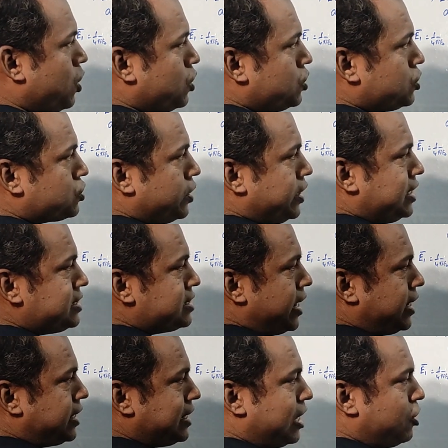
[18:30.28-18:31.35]
so it is
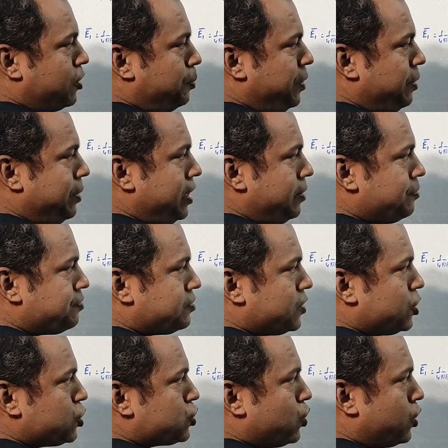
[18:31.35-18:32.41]
directly along PB,
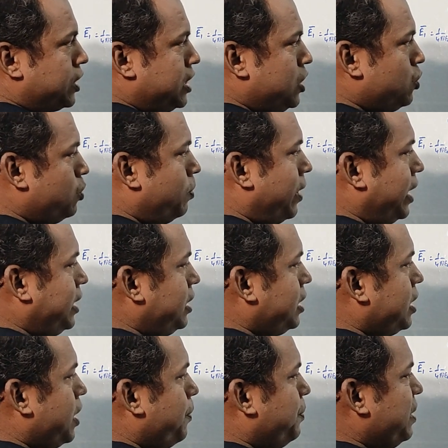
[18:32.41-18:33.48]
so Q by
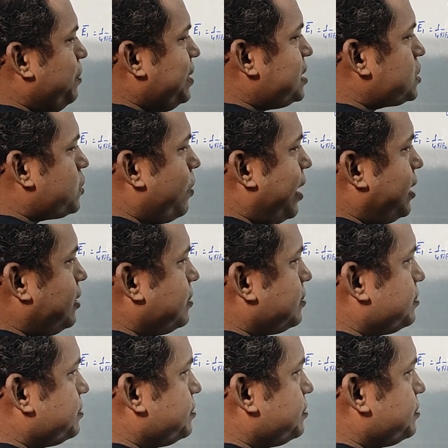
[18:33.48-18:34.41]
PB square.